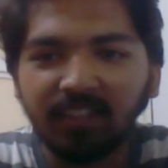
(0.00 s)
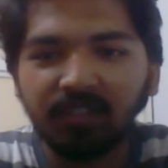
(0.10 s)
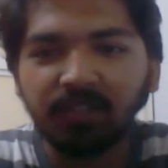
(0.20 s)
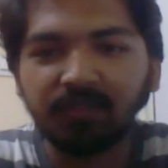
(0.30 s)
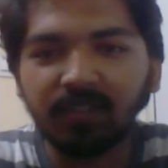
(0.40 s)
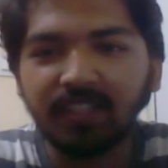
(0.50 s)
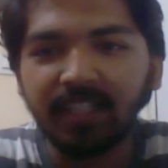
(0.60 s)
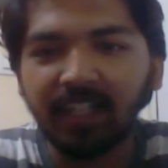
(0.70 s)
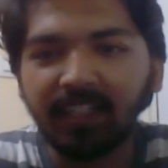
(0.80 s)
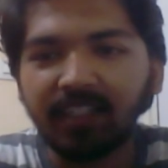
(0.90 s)
First for
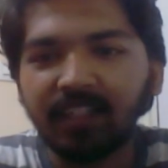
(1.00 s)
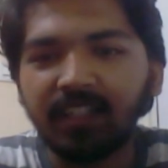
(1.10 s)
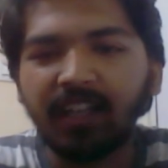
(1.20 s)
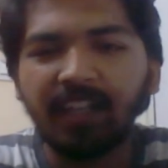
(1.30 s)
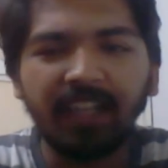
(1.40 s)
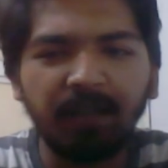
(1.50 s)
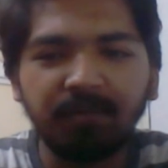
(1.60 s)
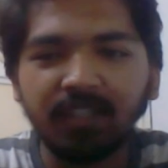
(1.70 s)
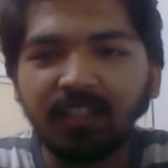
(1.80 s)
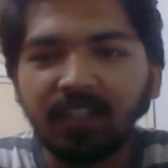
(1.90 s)
check, I
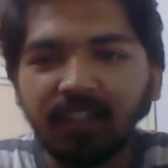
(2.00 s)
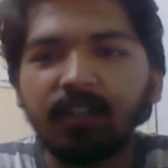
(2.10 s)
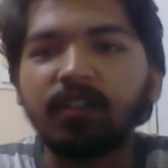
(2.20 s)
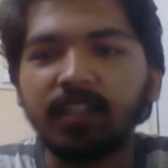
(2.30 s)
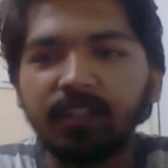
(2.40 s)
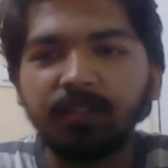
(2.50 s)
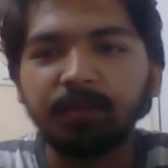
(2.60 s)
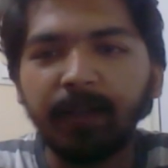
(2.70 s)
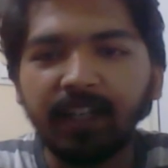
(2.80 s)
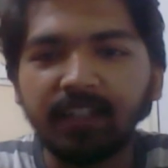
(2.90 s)
capture, okay, he goes
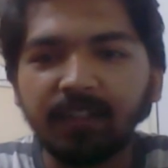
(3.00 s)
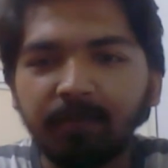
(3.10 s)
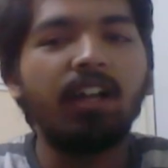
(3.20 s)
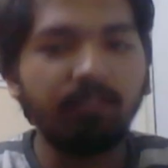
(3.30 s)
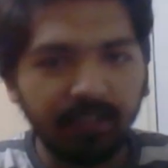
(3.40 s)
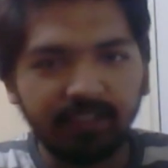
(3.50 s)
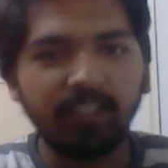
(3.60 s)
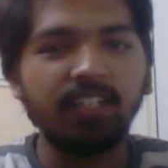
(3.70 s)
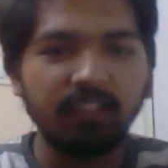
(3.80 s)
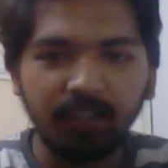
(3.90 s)
back. Now we
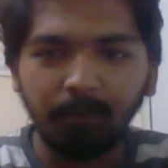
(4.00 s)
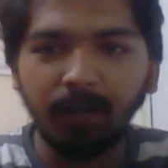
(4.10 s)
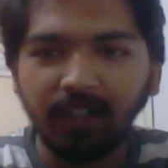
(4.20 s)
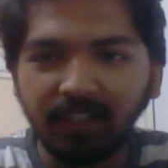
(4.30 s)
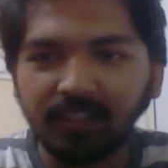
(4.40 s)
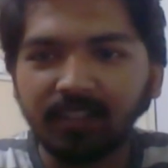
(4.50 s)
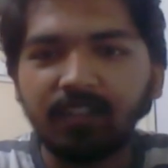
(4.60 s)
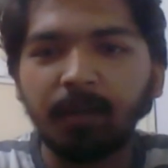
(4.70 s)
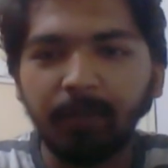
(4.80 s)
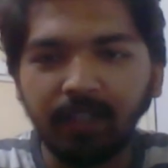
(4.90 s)
see the blunders
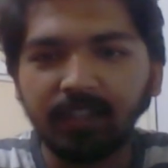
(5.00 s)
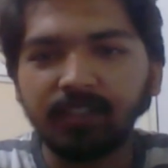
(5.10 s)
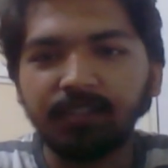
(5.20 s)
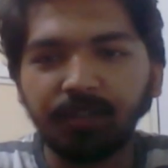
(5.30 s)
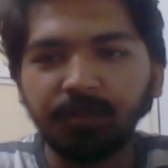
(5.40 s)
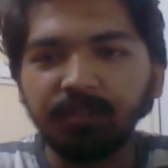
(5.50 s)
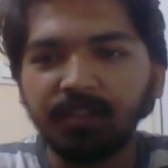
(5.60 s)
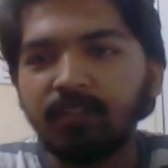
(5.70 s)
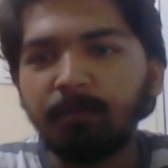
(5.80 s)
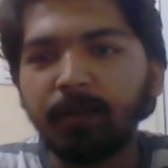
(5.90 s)
coming through.
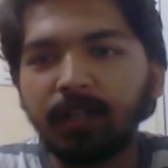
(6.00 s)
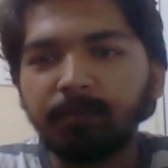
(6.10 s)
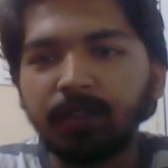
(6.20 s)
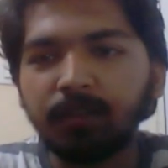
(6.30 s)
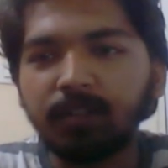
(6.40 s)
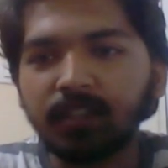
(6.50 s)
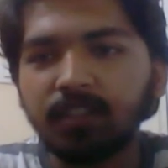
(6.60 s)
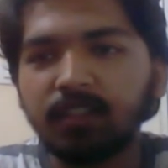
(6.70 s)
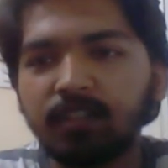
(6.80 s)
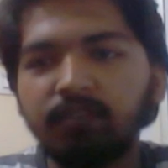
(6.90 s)
We'll pick up the rook
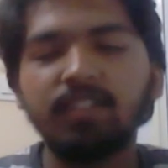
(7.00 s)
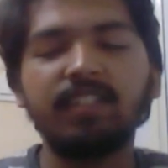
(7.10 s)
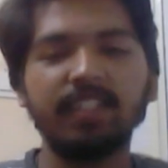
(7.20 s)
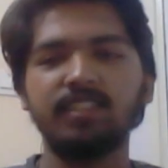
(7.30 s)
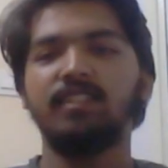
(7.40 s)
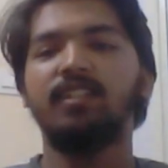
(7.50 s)
with ease.